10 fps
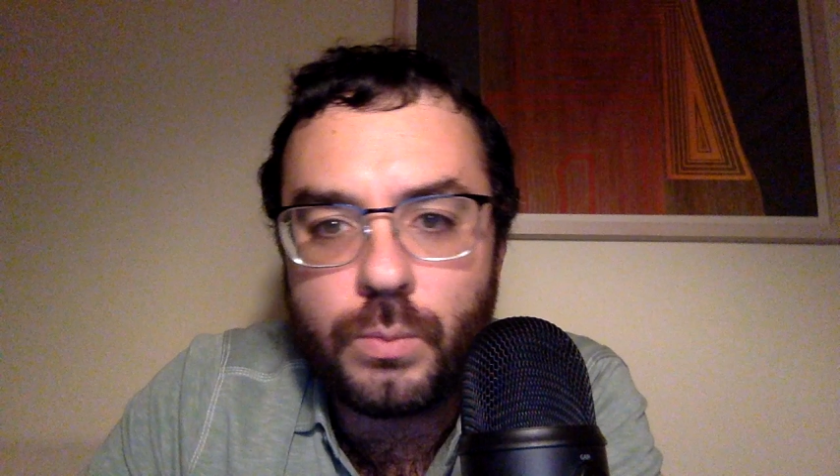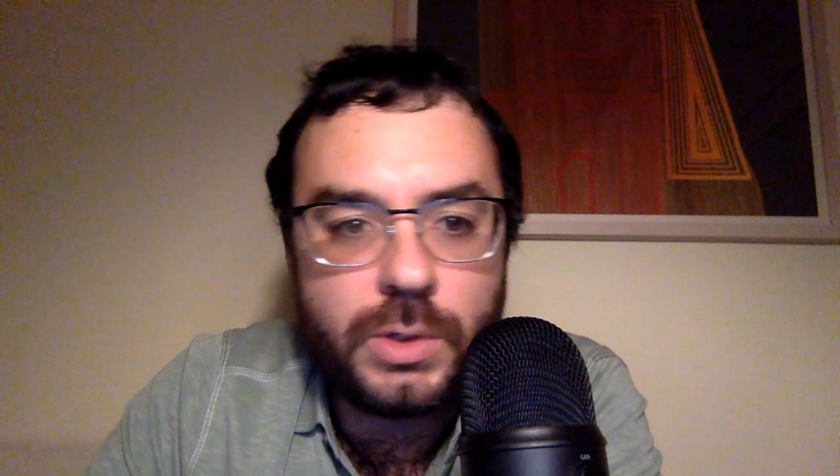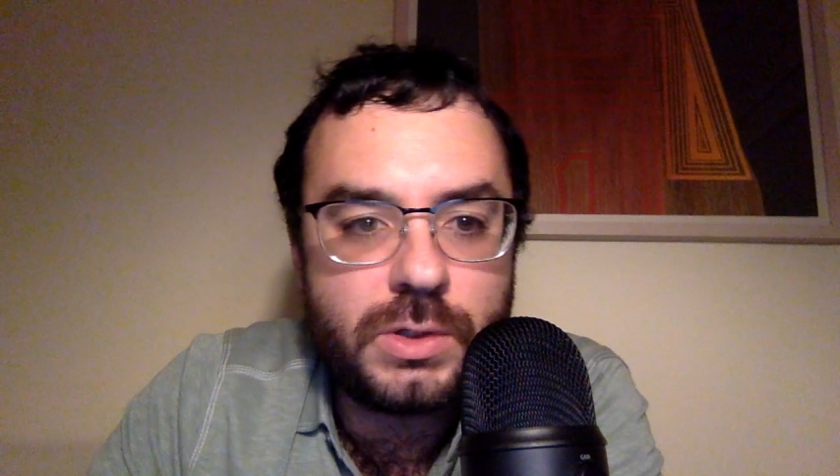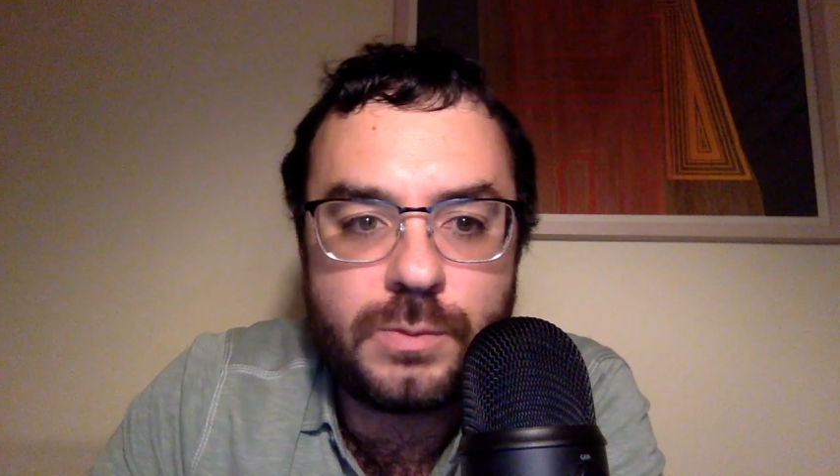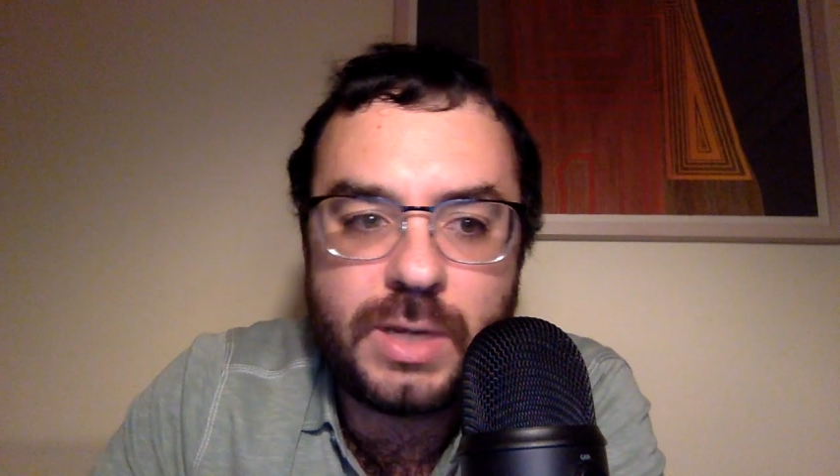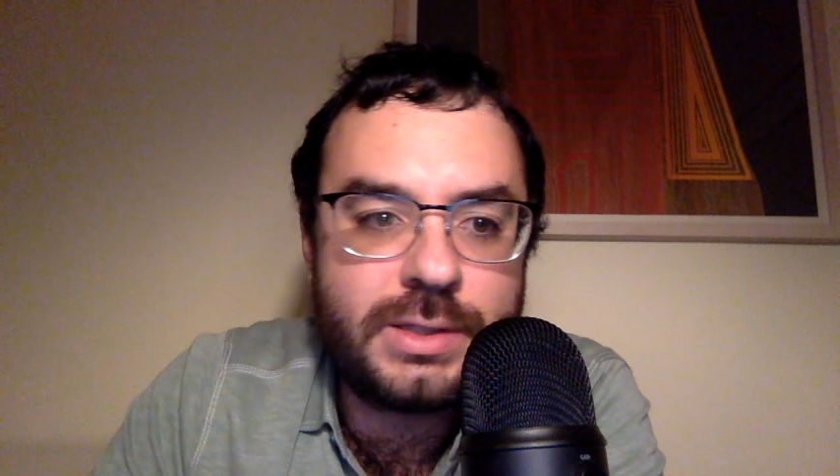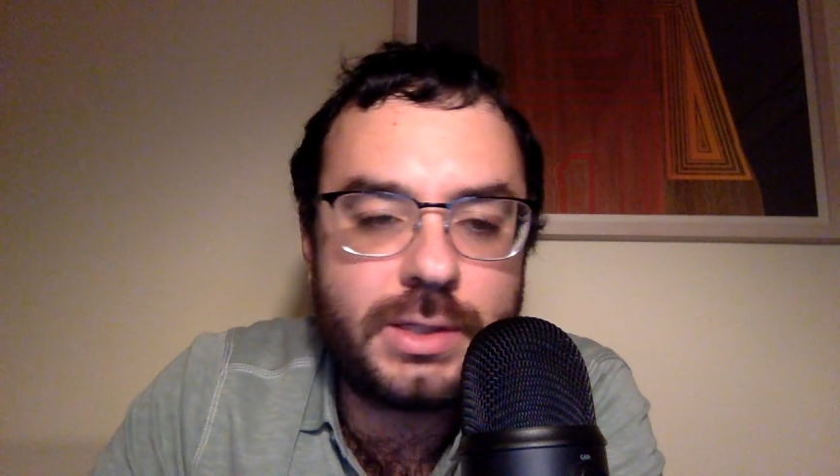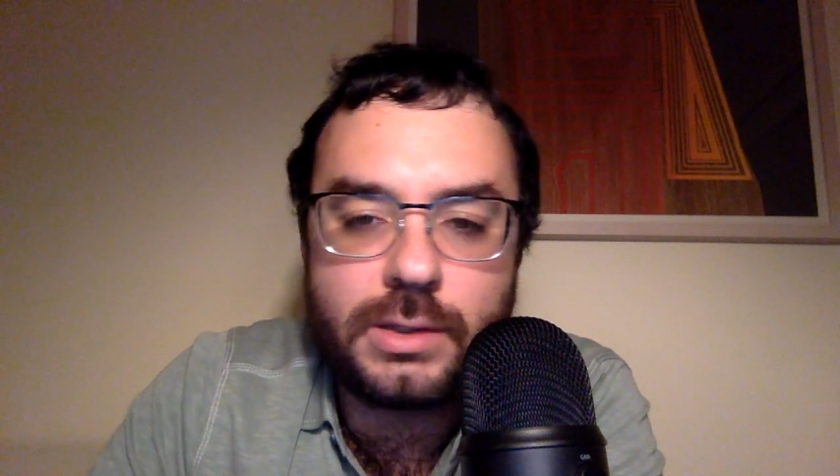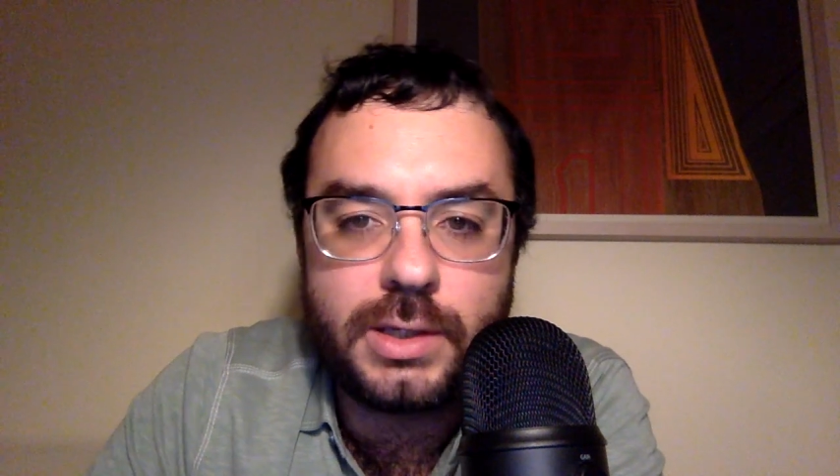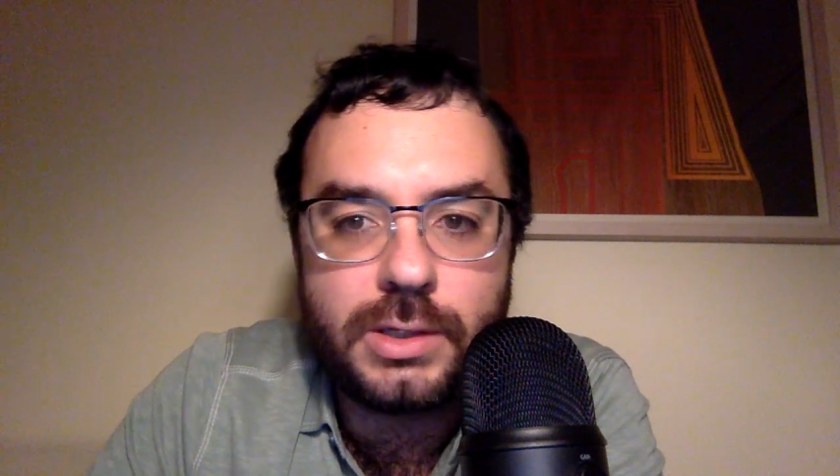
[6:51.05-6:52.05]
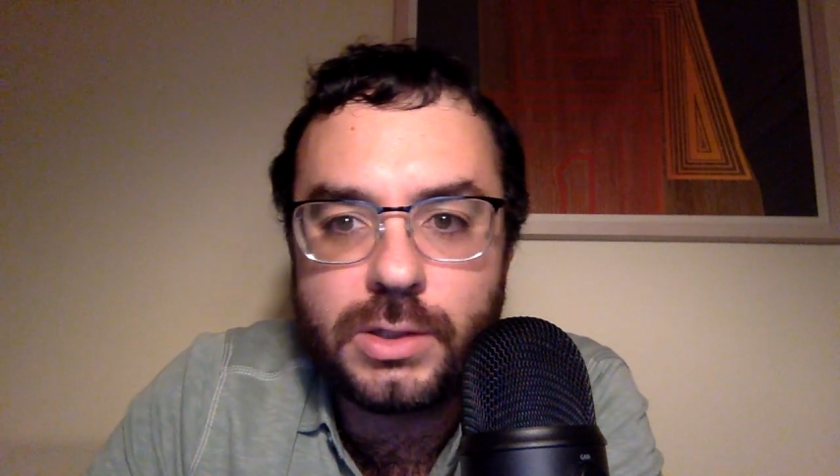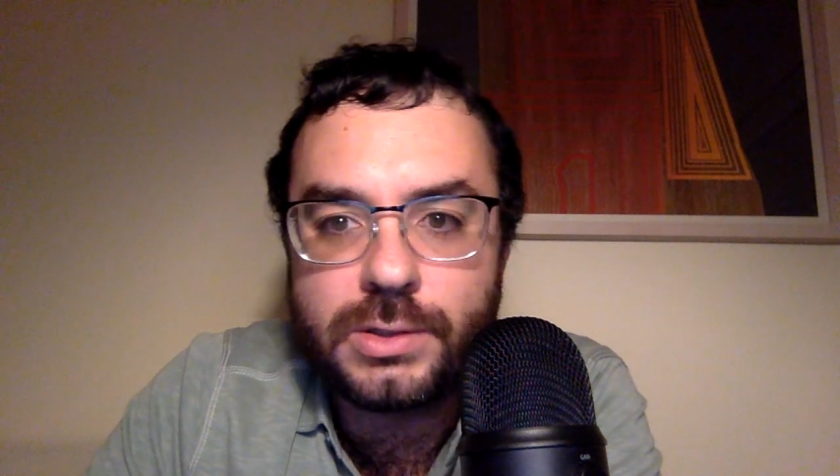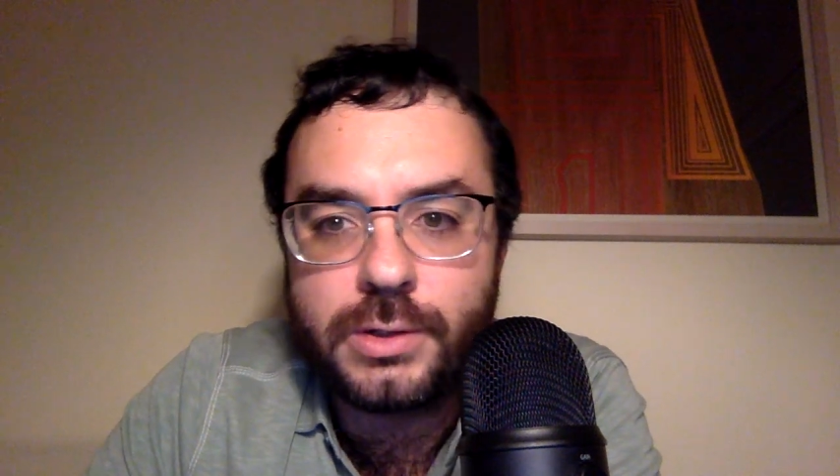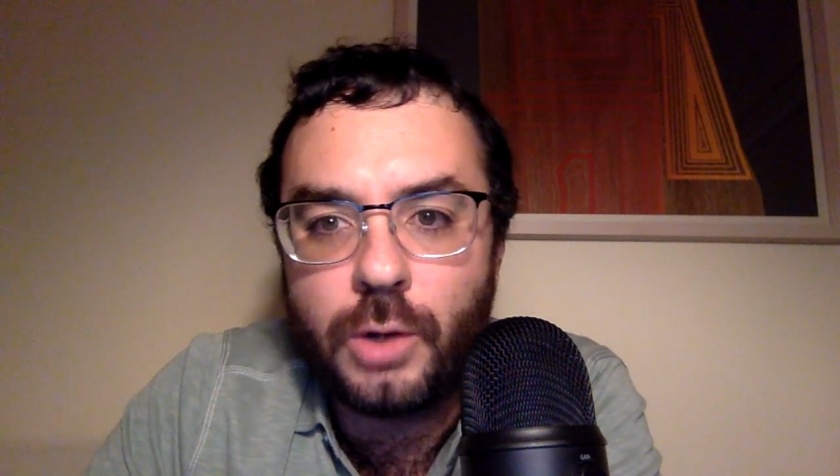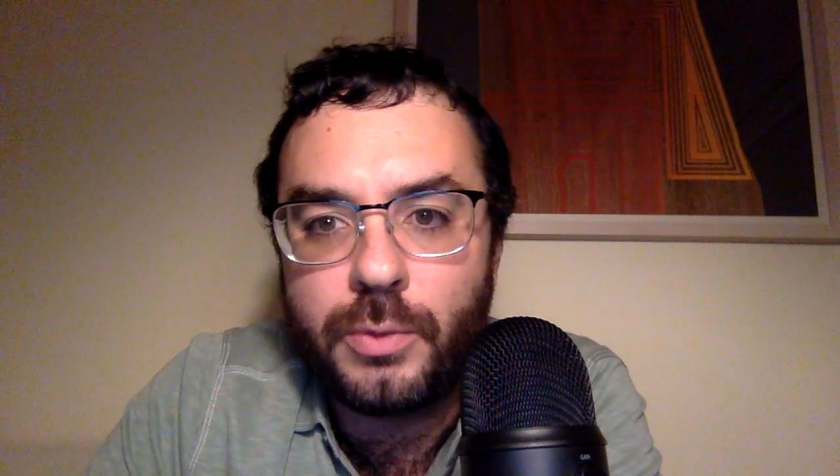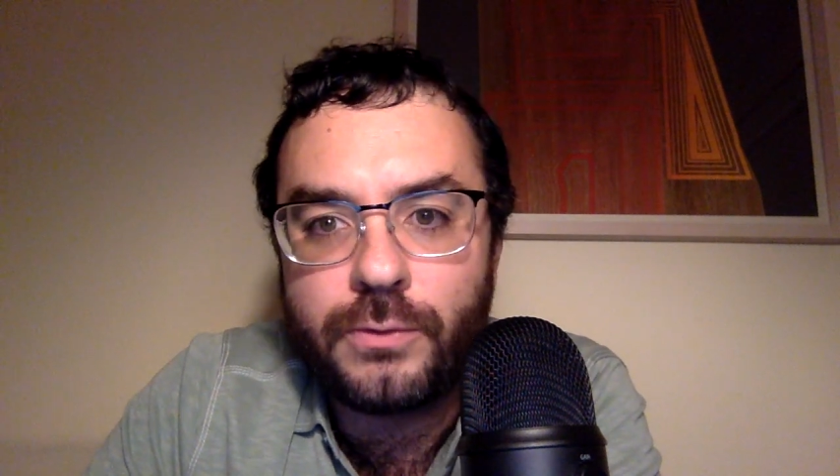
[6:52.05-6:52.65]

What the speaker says: which is basically just an open